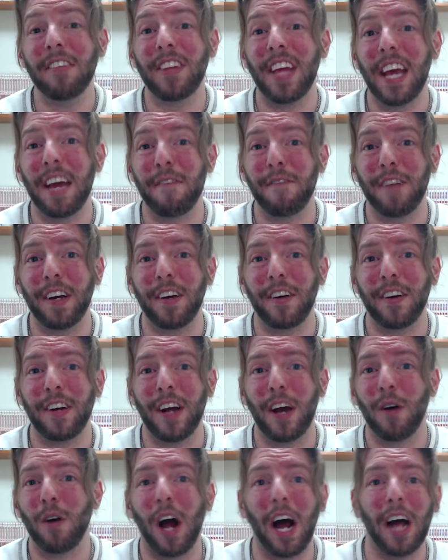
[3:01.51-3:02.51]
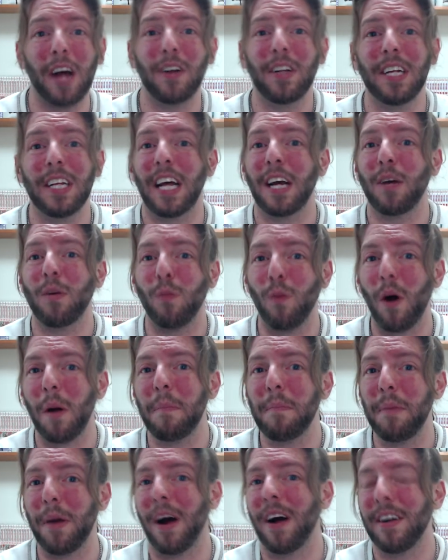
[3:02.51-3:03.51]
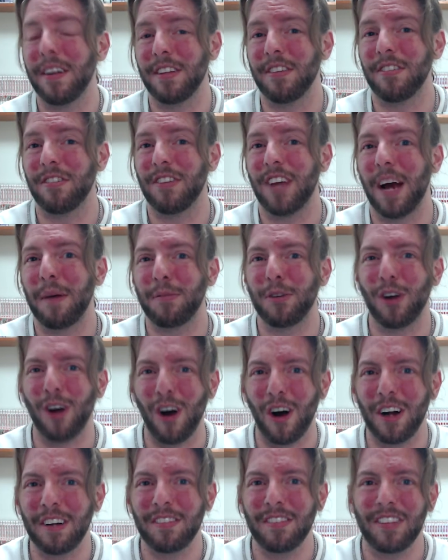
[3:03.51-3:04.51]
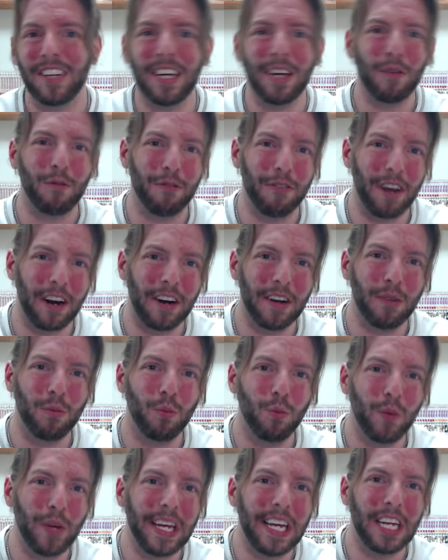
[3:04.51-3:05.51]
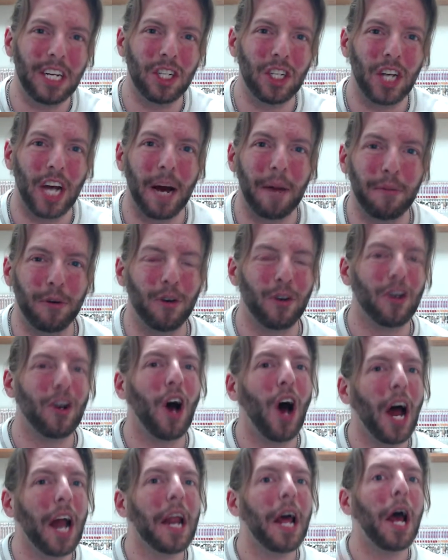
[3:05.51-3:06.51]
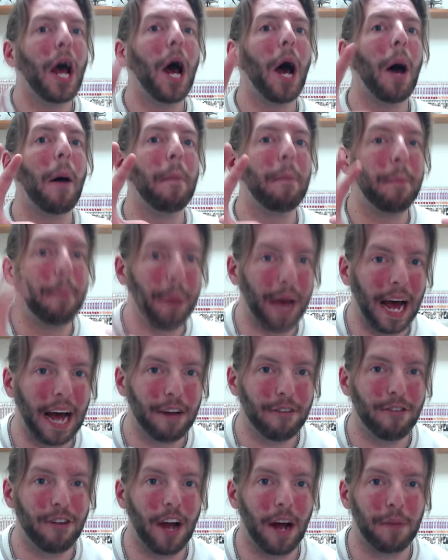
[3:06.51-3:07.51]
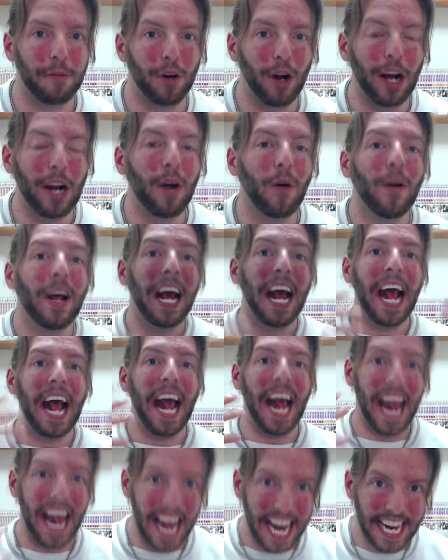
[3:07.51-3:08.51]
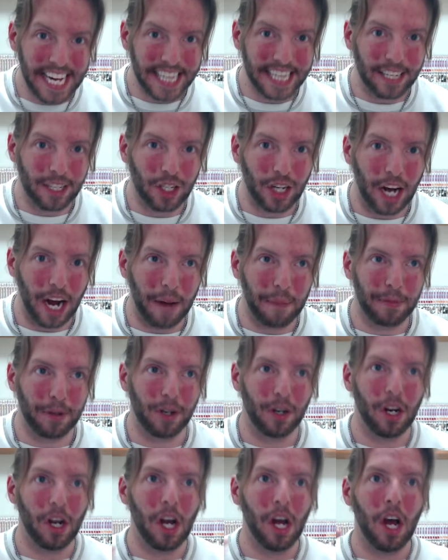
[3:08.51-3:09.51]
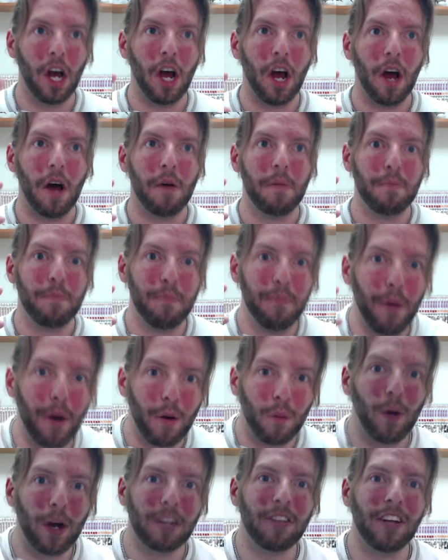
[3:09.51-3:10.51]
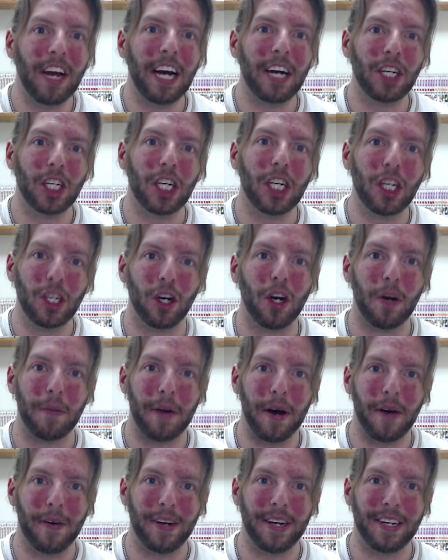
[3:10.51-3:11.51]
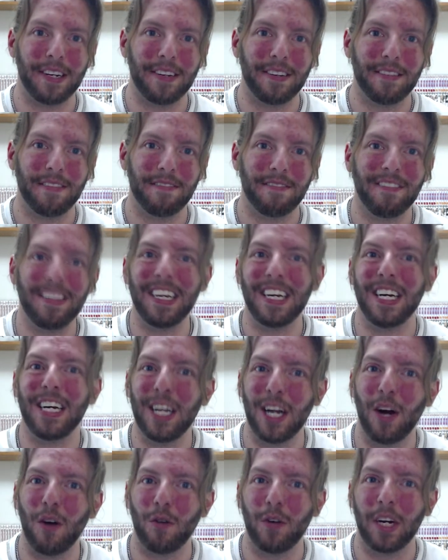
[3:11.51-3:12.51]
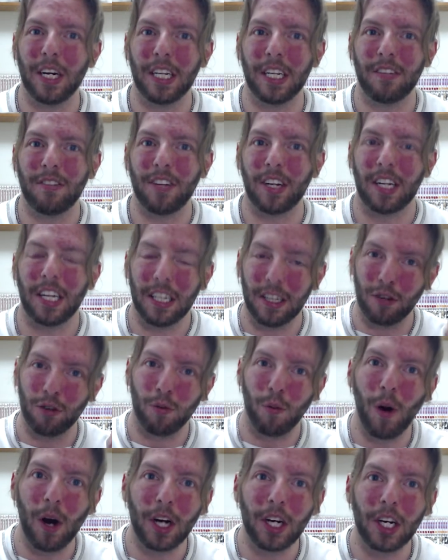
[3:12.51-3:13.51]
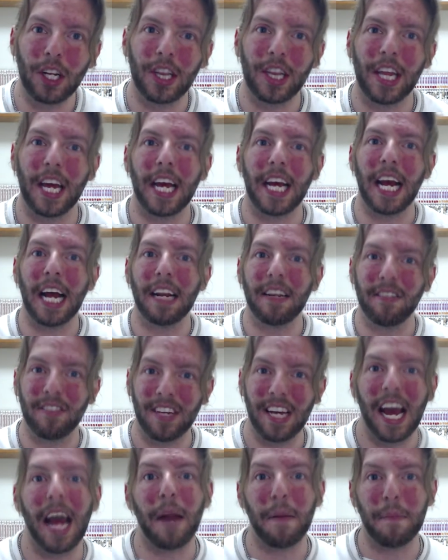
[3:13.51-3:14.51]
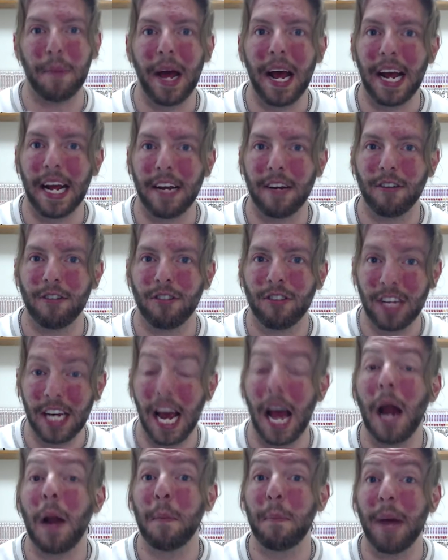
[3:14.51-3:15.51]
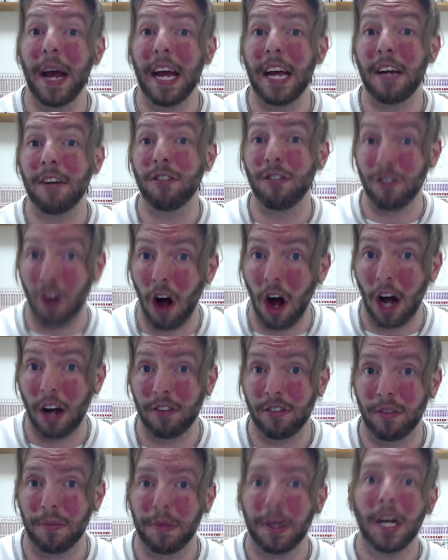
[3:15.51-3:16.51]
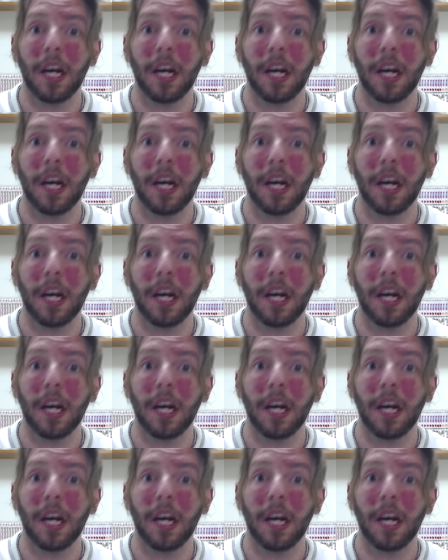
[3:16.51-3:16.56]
can't figure it out, I only like one part of this chapter. Honestly, very weak chapter. Not a bad chapter. I don't hate the chapter. But what's actually good about it? You know, realistically, there's one good thing, and it's the end page. The end page is awesome.